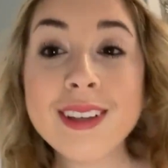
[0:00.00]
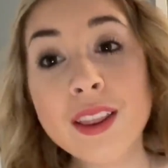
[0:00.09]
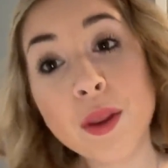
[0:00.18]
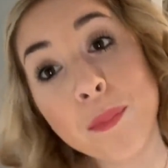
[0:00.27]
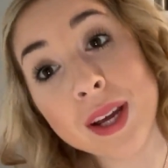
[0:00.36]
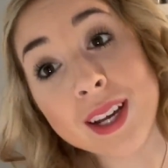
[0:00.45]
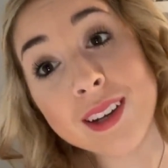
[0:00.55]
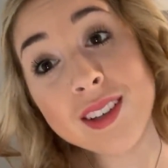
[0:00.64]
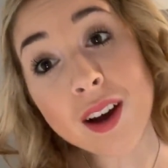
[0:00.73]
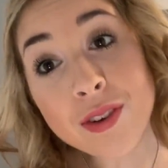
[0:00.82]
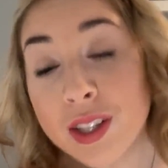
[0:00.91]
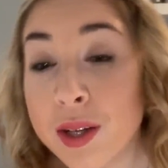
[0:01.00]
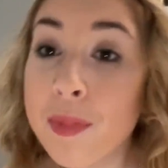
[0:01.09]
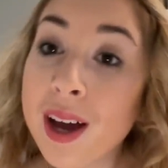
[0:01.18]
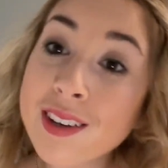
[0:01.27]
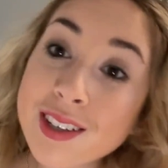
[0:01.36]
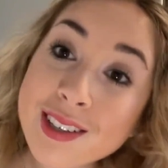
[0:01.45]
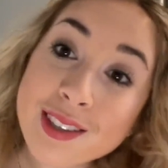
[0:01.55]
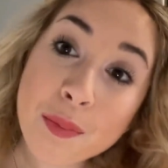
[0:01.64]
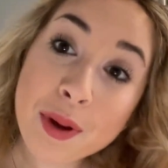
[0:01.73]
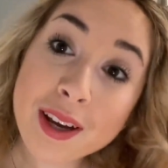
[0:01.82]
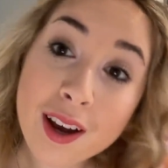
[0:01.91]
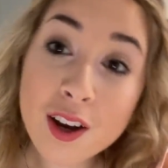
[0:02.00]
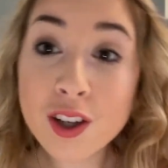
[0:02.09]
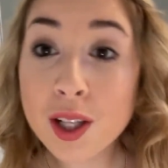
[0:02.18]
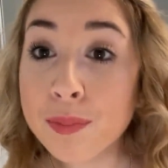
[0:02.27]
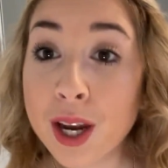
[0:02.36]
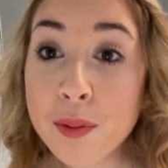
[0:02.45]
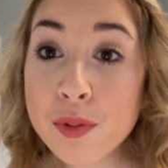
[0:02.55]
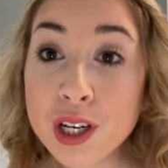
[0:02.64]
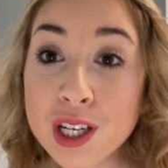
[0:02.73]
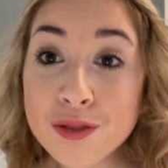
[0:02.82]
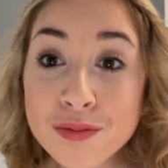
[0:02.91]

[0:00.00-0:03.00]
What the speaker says: The pink definitely matches the pink hair clip that I put in.